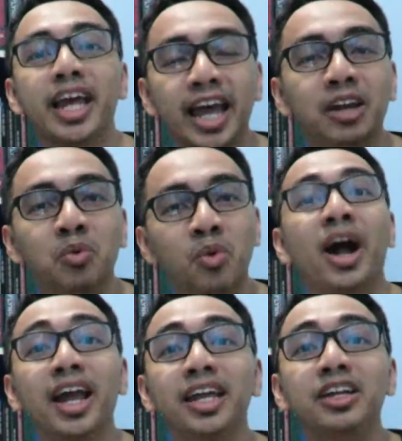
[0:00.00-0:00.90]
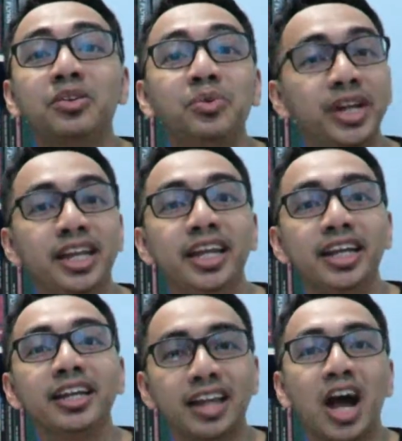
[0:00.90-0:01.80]
and why do we need
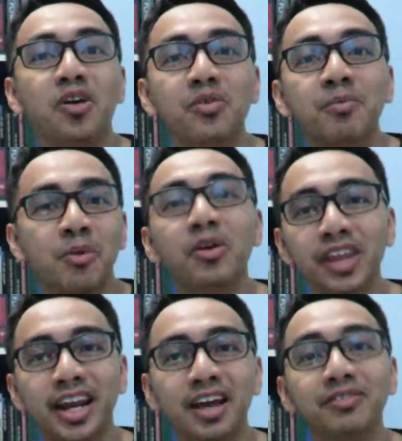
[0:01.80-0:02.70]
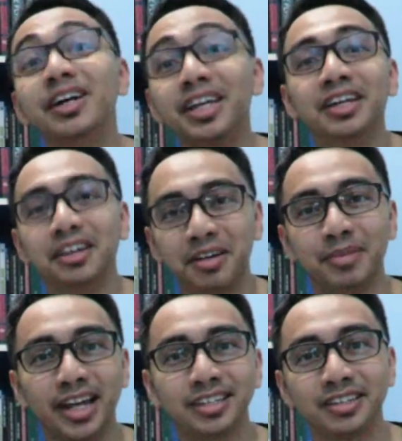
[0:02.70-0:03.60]
it now more than ever here in
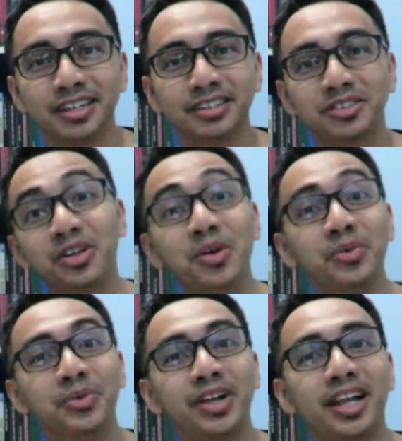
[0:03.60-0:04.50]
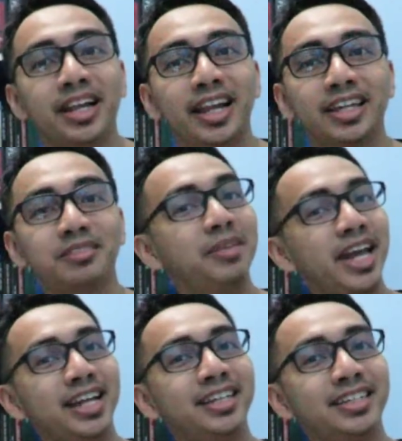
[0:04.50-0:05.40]
Malaysia. So let's
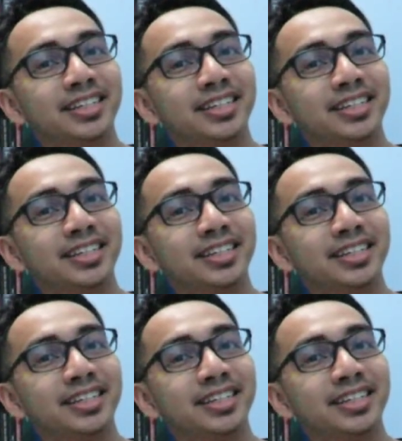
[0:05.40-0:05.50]
begin.